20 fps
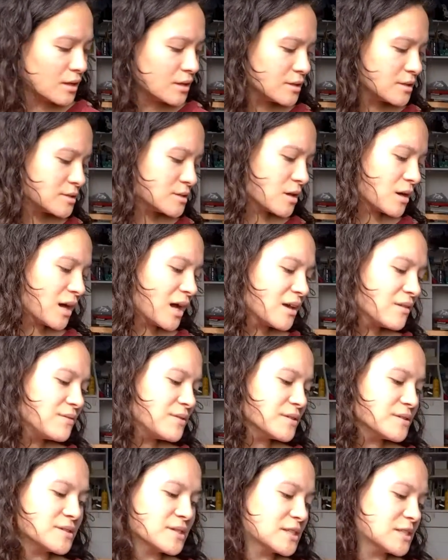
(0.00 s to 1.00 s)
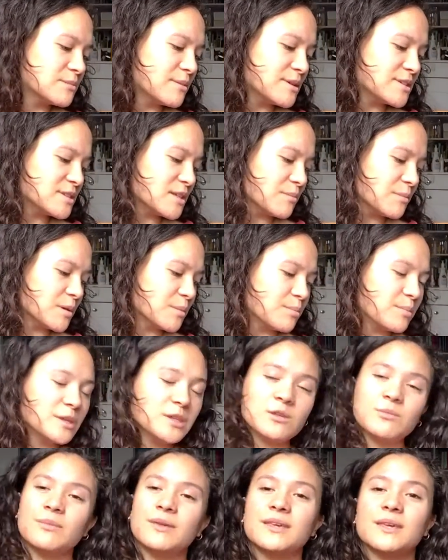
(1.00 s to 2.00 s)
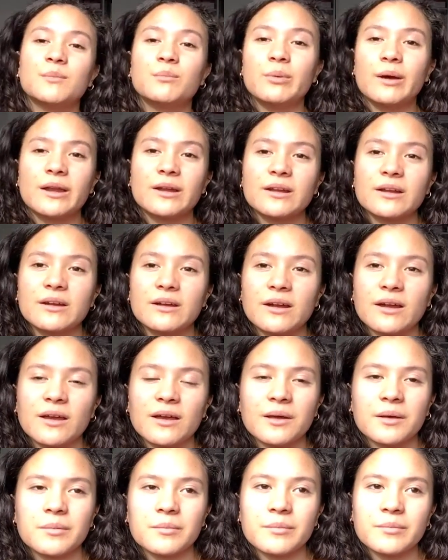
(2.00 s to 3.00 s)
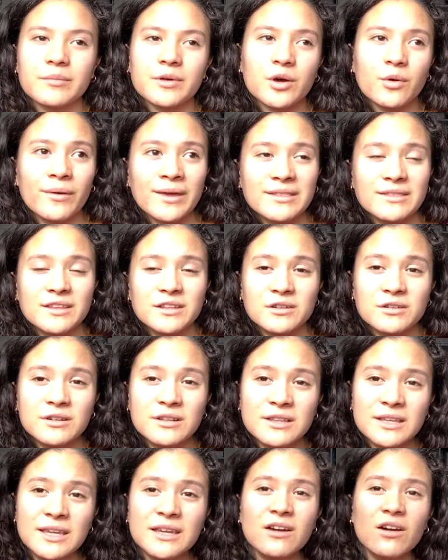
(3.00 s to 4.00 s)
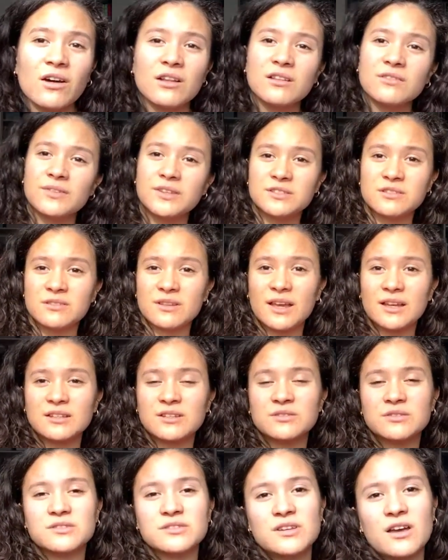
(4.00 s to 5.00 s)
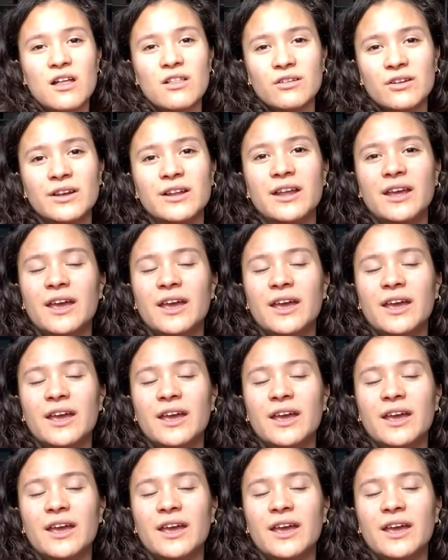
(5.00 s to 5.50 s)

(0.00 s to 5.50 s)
So I feel sick to my stomach that you make it better. Quite literally, all of us are lactose intolerant,